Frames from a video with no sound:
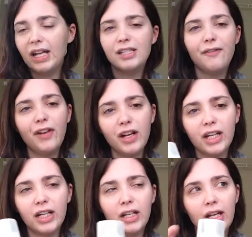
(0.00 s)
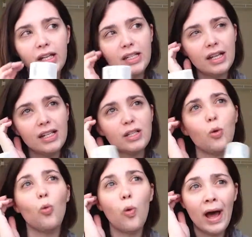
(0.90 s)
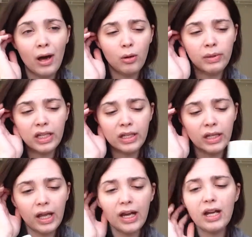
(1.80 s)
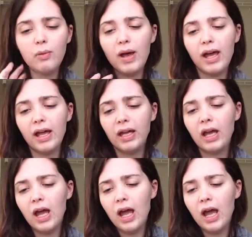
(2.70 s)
It's a it doesn't wow me in any way.